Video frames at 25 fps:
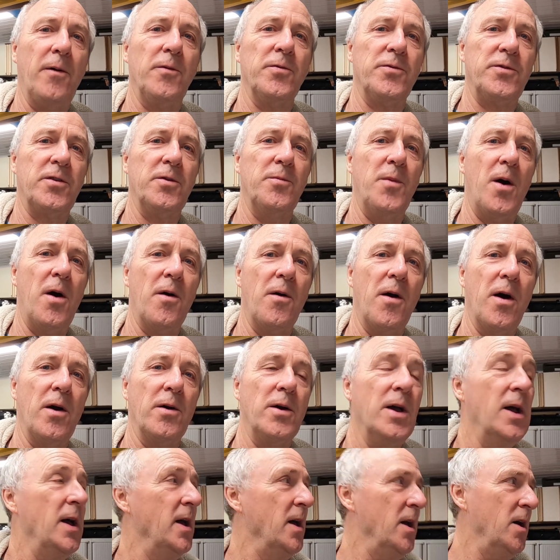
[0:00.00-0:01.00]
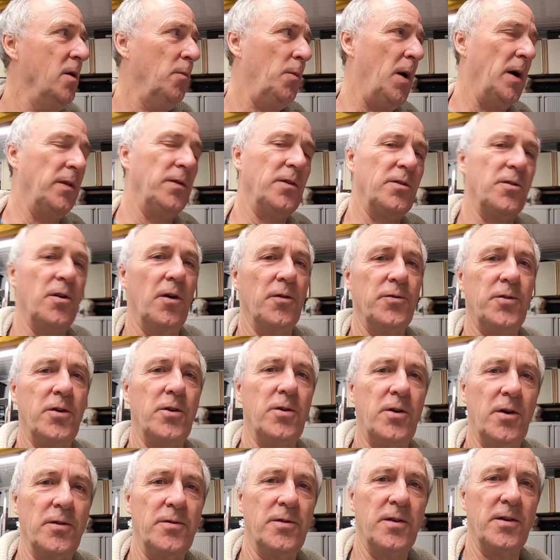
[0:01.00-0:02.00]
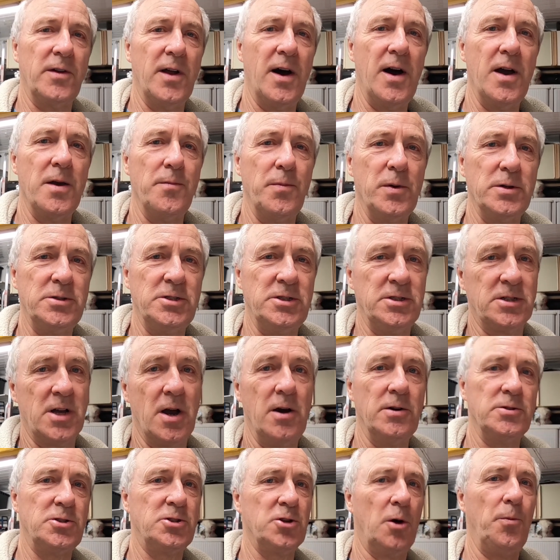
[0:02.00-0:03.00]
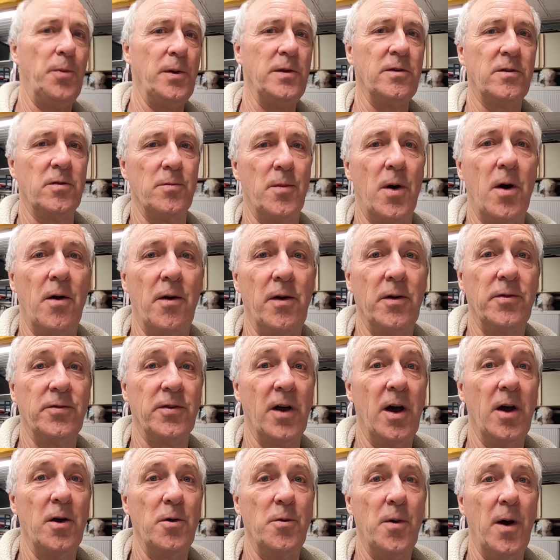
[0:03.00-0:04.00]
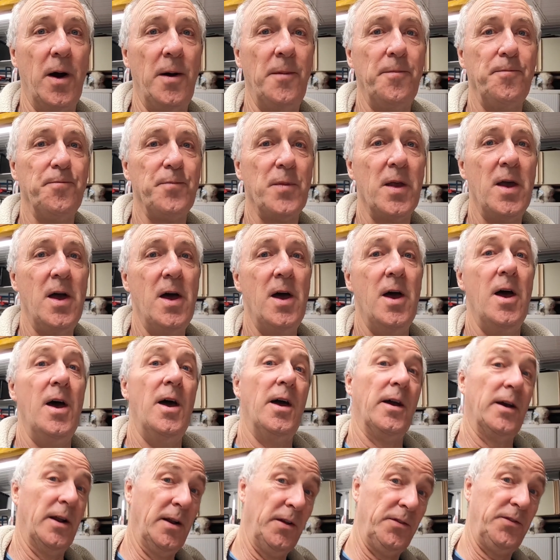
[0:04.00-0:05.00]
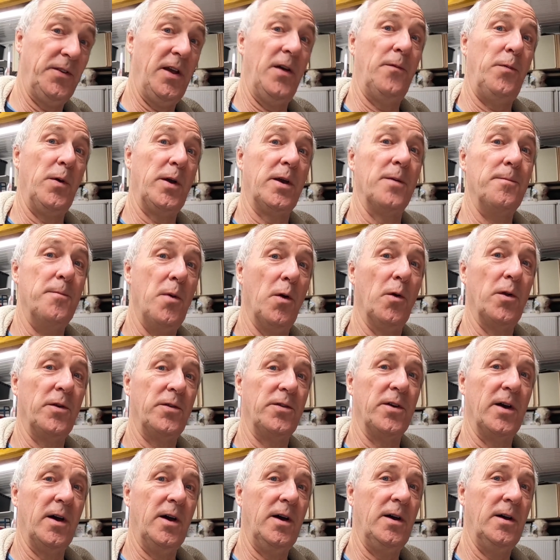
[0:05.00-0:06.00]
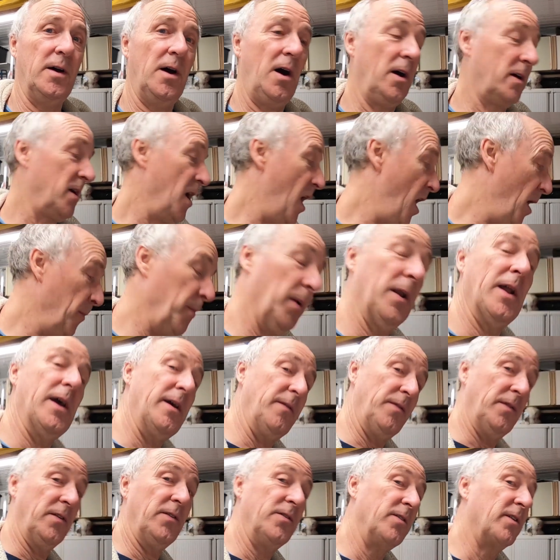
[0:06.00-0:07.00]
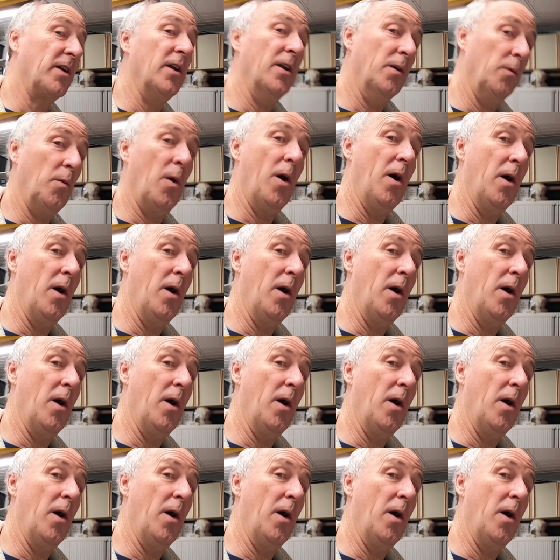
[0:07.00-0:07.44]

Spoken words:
out tomorrow. Weather's not too good today, but she's going shopping tomorrow, so going to see if we can monitor. I can't believe this is going to